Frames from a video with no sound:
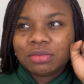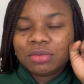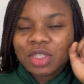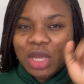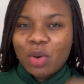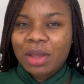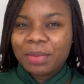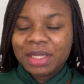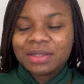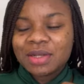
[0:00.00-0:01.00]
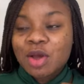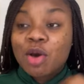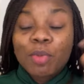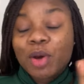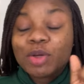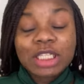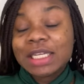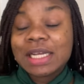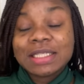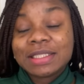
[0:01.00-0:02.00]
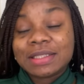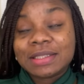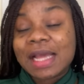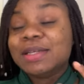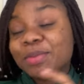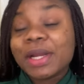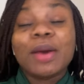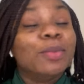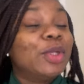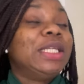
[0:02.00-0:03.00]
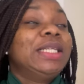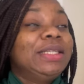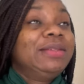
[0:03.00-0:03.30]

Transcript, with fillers: You get what I mean? But it was nice. I didn't bring that money